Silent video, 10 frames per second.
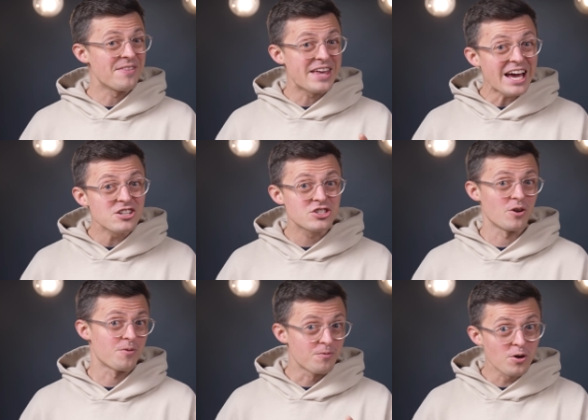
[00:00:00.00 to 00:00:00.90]
and the energy
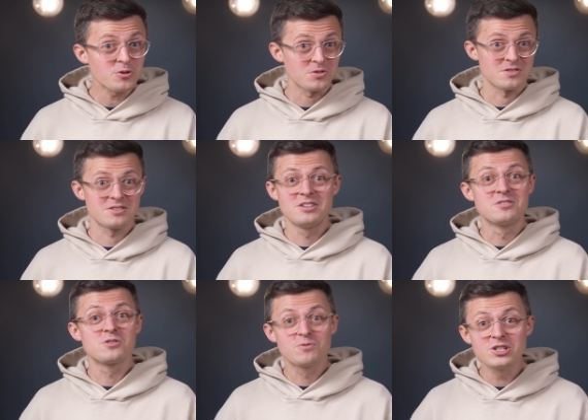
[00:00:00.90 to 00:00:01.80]
of the photons is
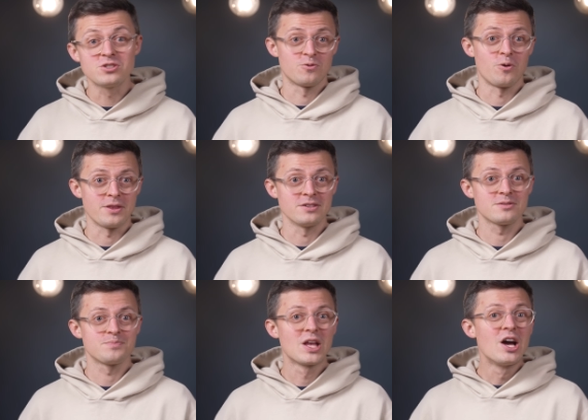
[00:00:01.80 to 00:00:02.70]
sufficient for
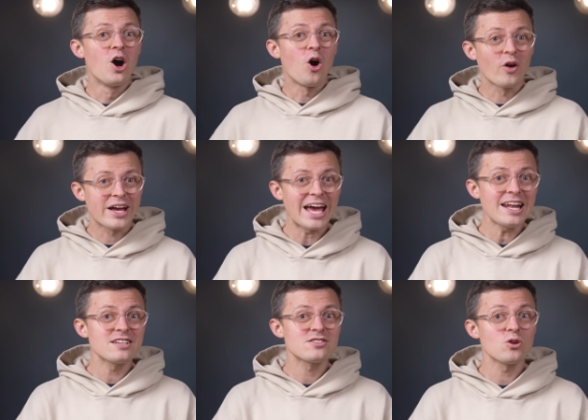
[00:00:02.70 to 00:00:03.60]
this.
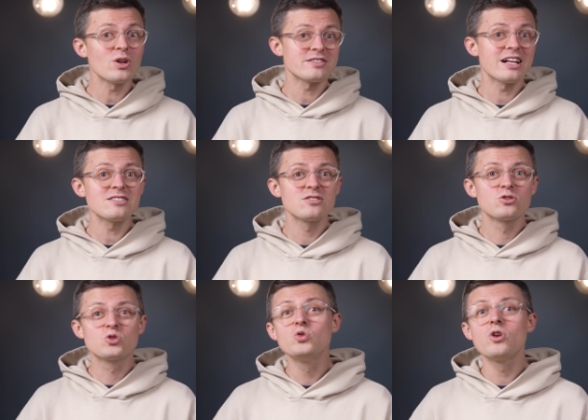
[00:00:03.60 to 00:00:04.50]
Organic solar cells
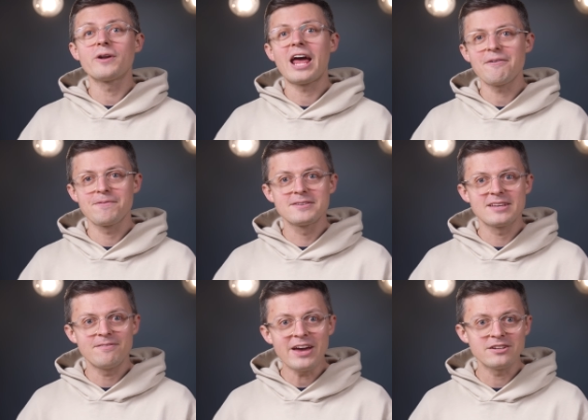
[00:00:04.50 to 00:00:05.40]
do not have this
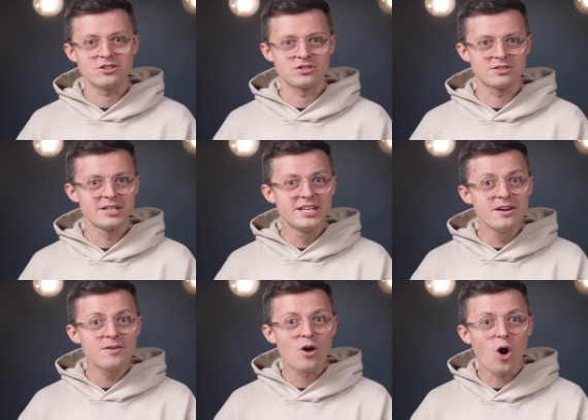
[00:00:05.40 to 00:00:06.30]
advantage.
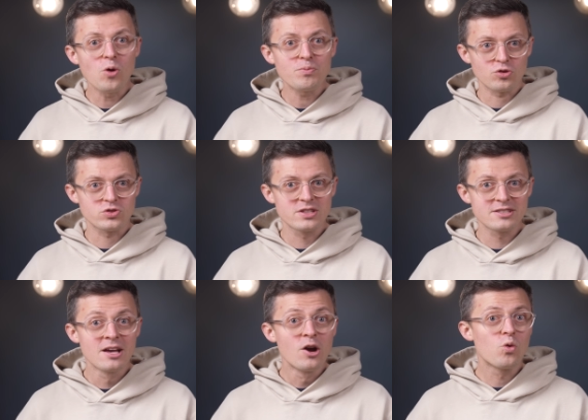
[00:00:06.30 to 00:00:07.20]
Here the whole
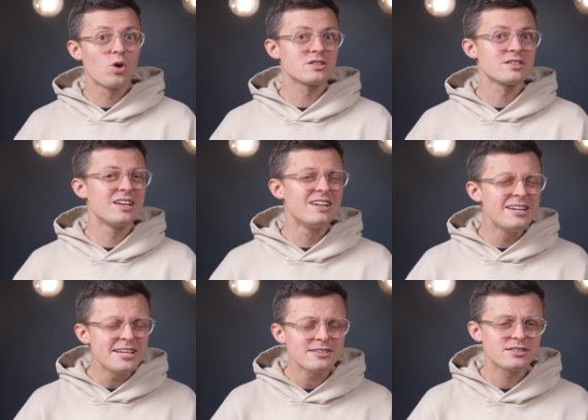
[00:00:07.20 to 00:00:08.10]
process works a
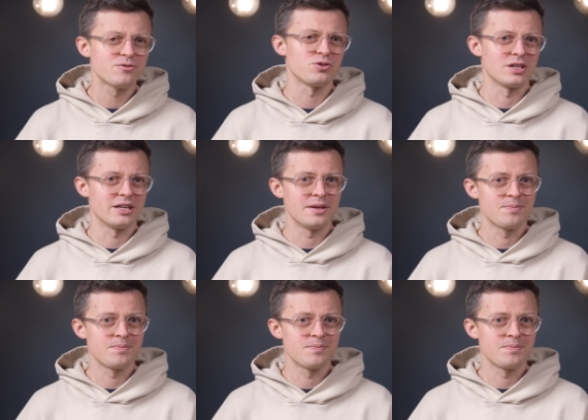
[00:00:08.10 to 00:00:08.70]
little differently.